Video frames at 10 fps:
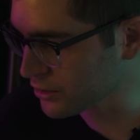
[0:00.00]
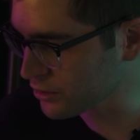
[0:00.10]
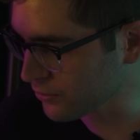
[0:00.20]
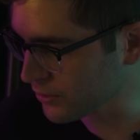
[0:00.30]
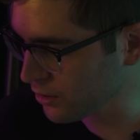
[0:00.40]

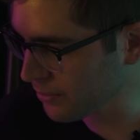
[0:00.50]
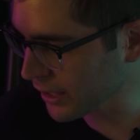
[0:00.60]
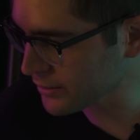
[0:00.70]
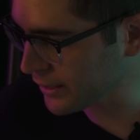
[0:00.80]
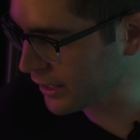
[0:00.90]
So if we go
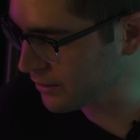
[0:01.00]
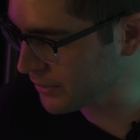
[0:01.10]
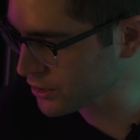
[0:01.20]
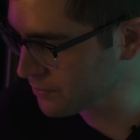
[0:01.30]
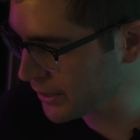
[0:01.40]
back to the
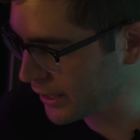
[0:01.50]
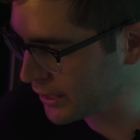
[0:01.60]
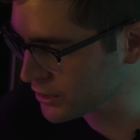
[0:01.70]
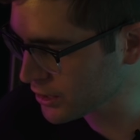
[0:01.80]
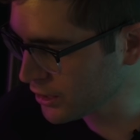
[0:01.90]
animation
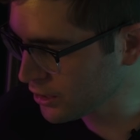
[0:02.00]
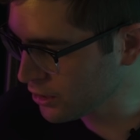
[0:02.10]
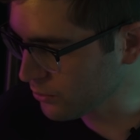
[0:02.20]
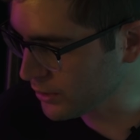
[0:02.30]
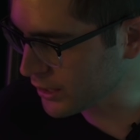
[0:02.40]
page,
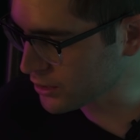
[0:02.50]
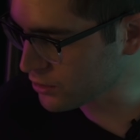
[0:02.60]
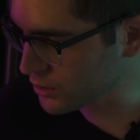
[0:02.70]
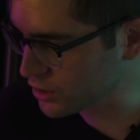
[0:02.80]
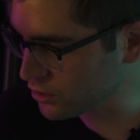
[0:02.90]
we can
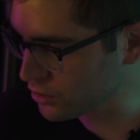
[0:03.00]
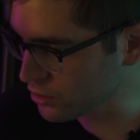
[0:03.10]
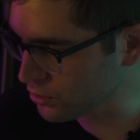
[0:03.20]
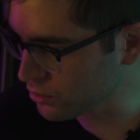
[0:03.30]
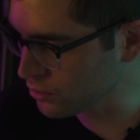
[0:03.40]
switch it
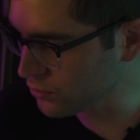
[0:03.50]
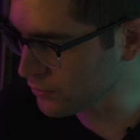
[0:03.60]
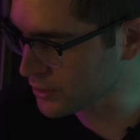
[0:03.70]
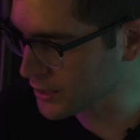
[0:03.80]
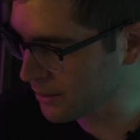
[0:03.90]
to,
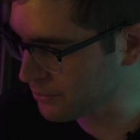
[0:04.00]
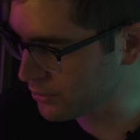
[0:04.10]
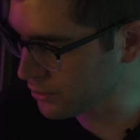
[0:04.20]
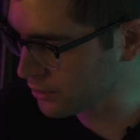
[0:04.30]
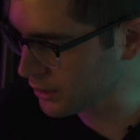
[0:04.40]
for
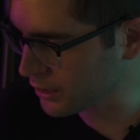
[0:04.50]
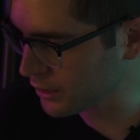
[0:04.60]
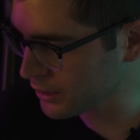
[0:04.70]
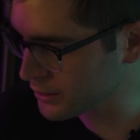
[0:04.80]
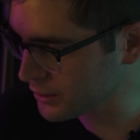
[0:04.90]
example,
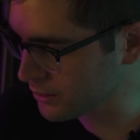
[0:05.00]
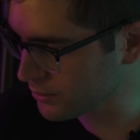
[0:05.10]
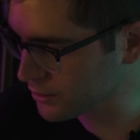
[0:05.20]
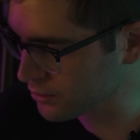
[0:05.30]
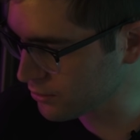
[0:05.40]
let's see,
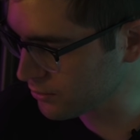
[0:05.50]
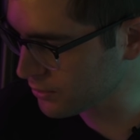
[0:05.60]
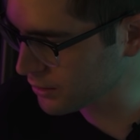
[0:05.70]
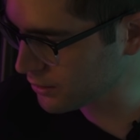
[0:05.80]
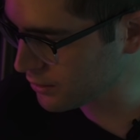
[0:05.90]
what's a cool
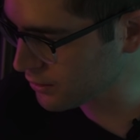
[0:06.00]
one?